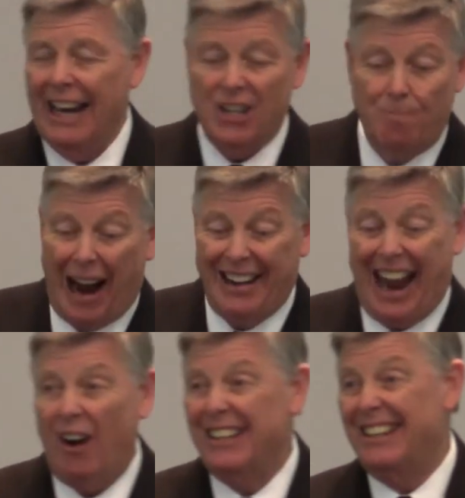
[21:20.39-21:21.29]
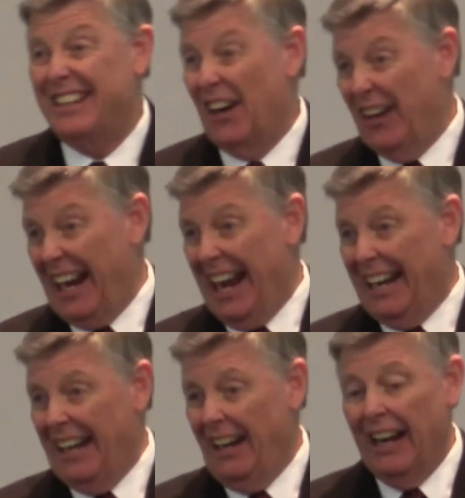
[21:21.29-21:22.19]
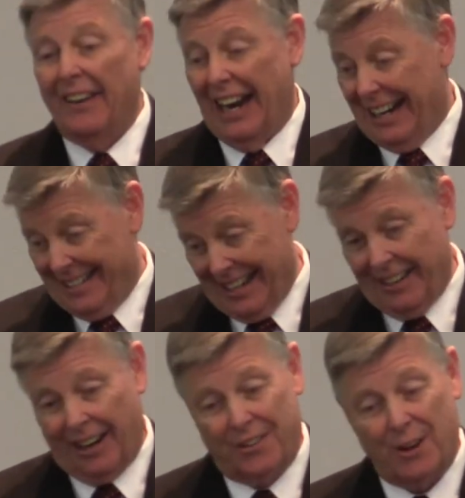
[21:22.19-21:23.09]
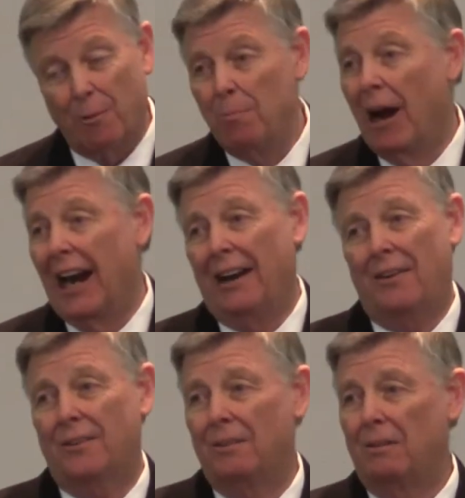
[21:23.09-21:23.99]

It's by now deteriorating. They could say, there's the remains.